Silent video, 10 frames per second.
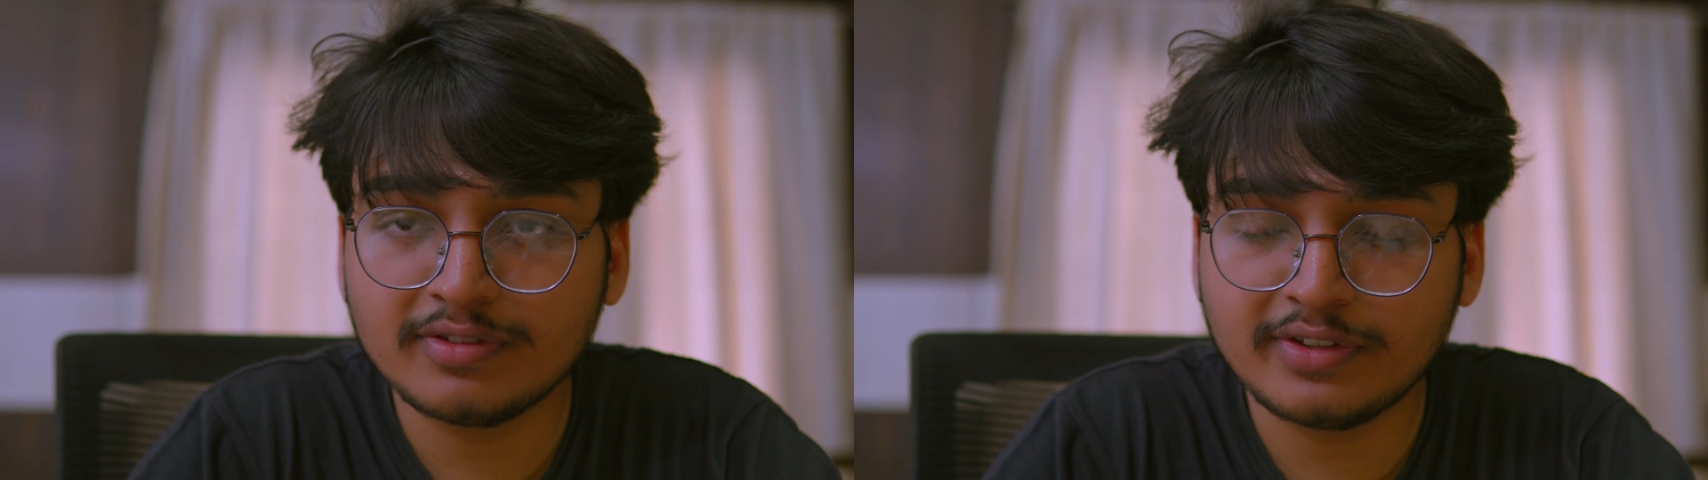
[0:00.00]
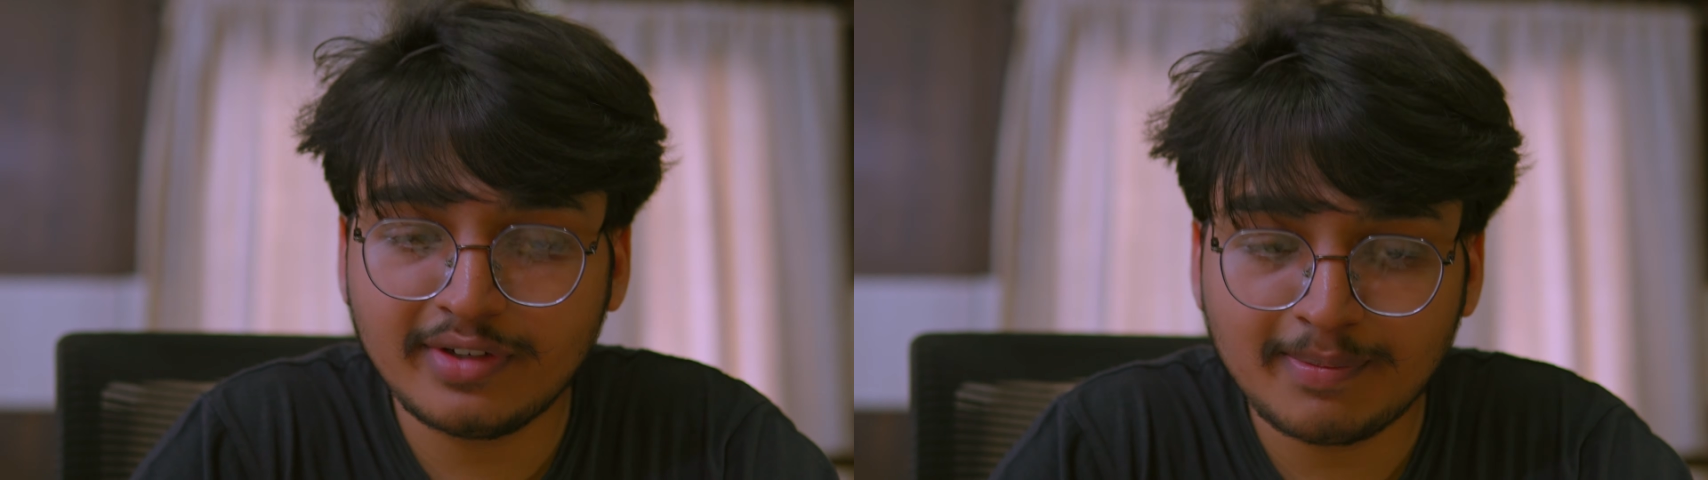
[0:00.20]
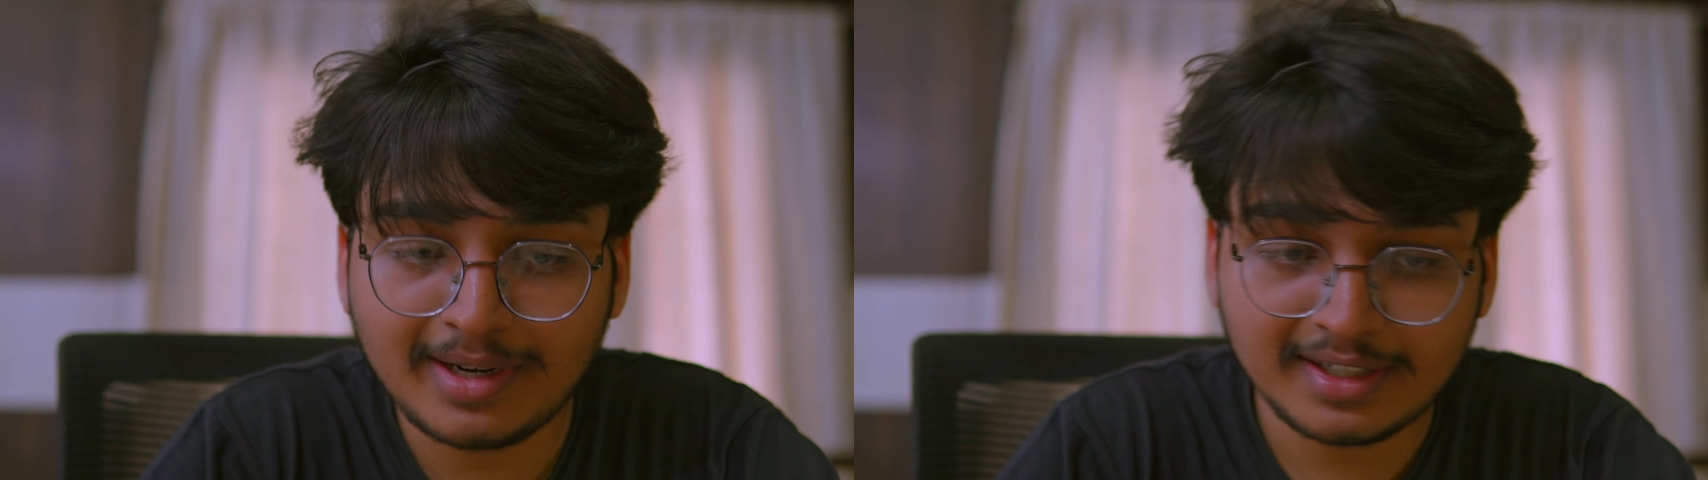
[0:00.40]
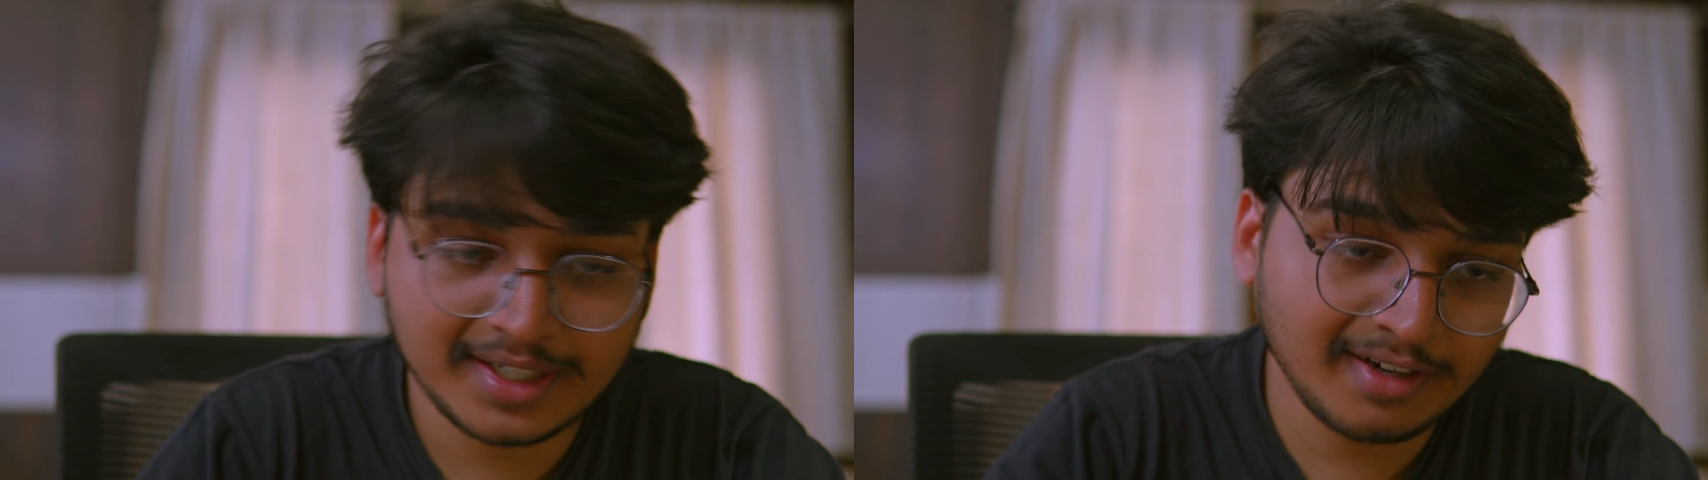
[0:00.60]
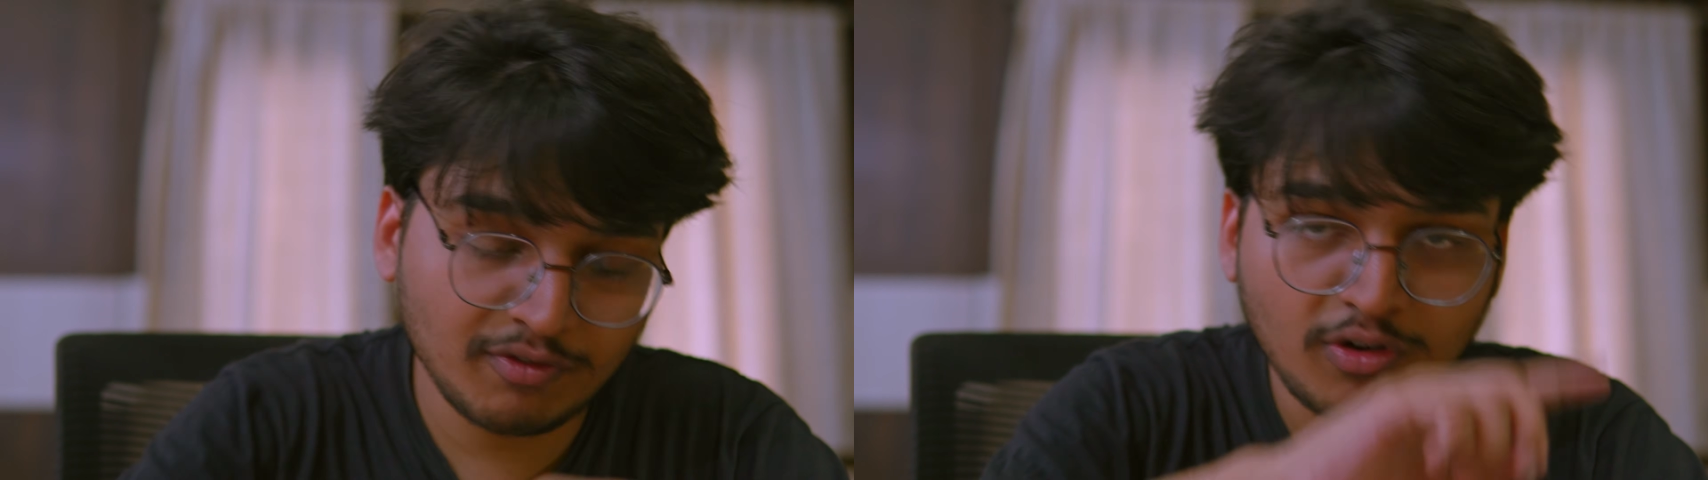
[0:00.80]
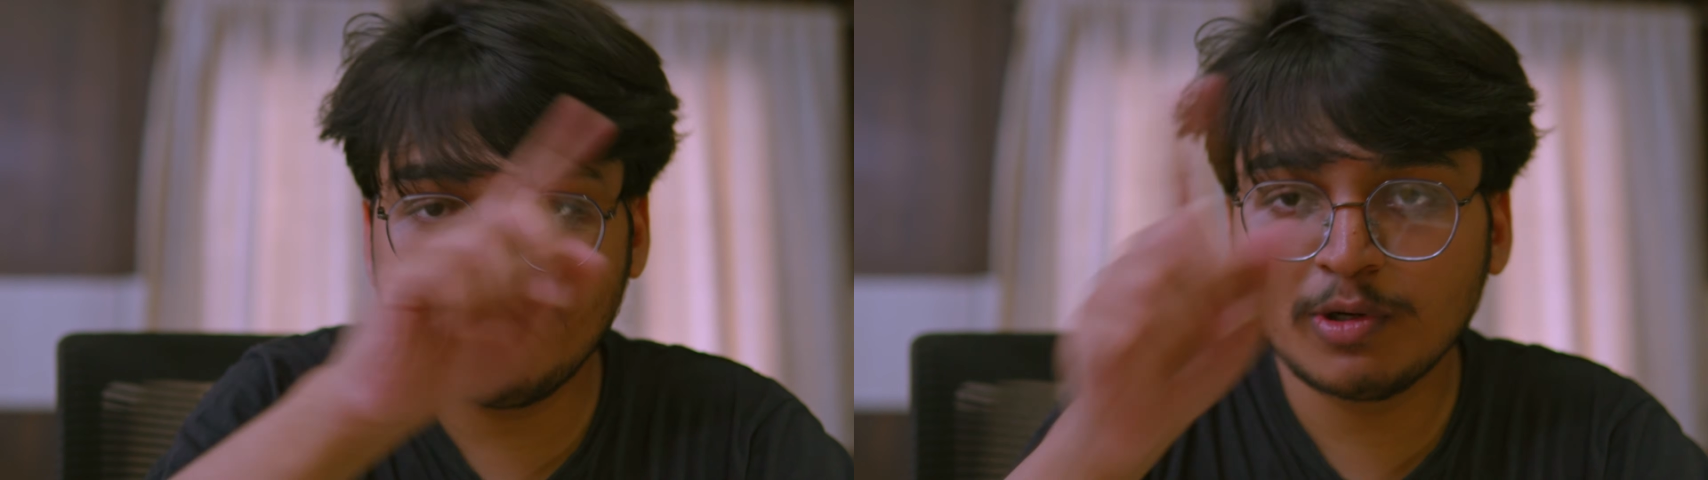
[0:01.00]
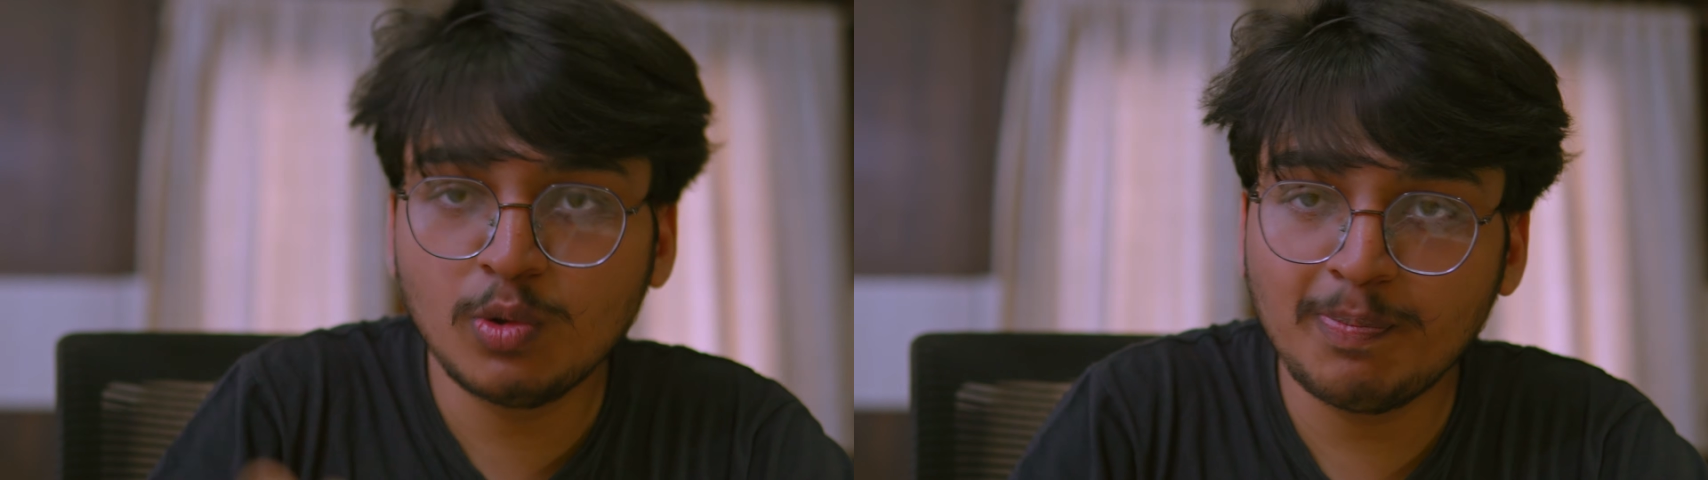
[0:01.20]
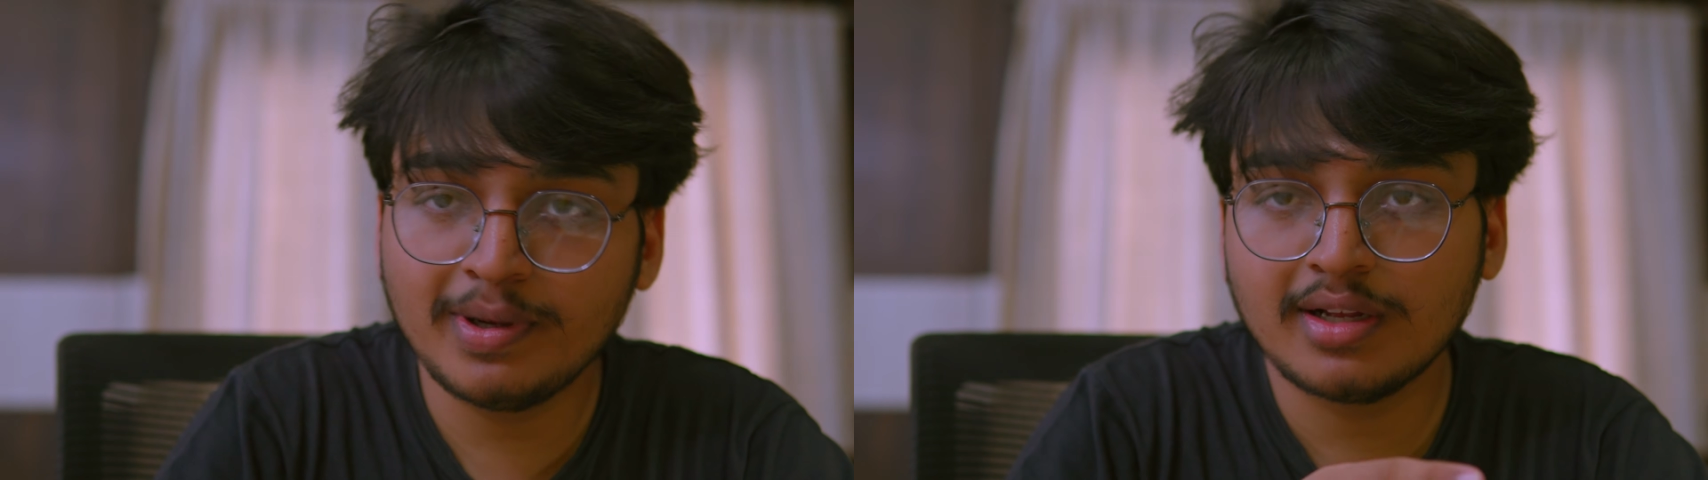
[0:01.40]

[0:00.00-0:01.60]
of the film and try and form a loop.